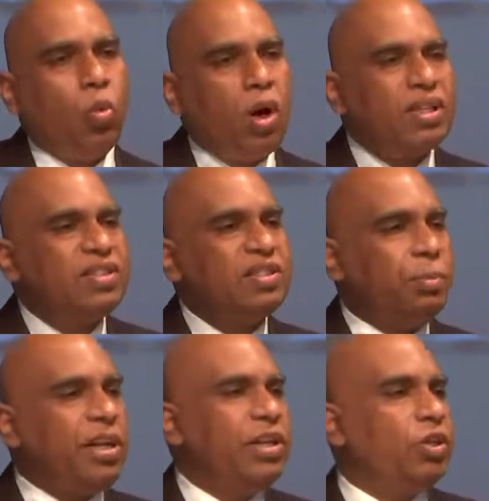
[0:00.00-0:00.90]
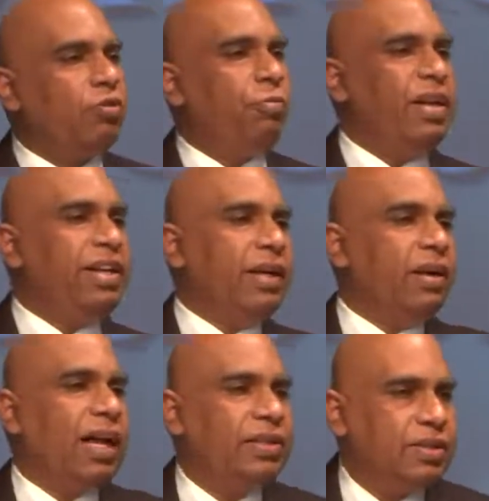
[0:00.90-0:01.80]
what is the meaning of being
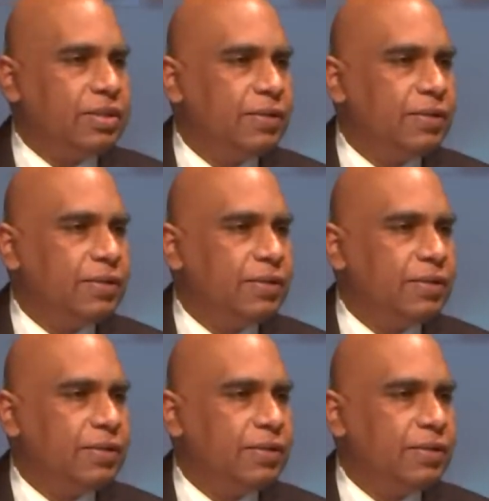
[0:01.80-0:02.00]
enlightened?